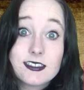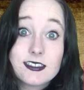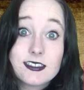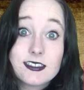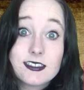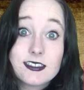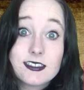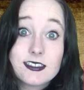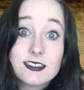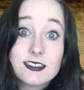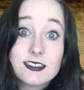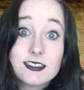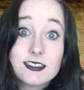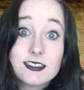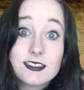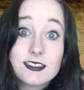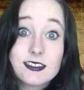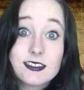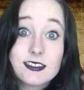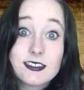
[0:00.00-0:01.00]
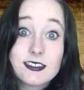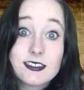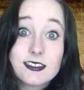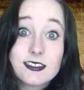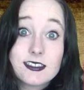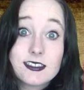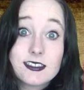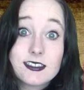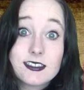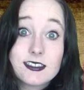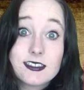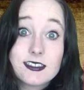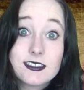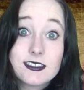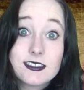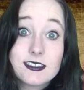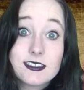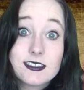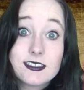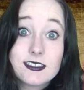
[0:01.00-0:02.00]

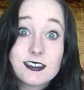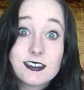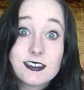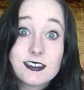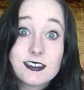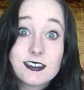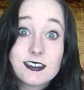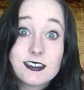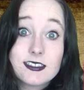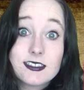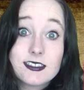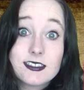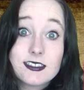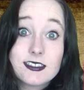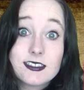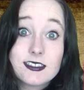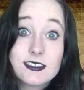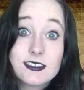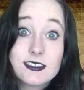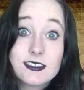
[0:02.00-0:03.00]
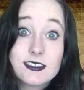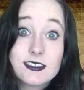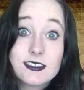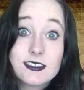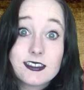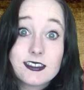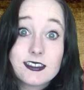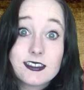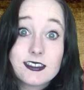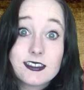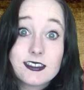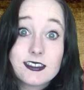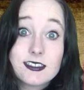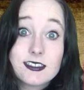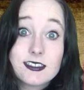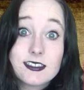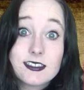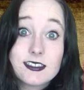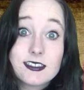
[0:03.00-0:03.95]
[no speech]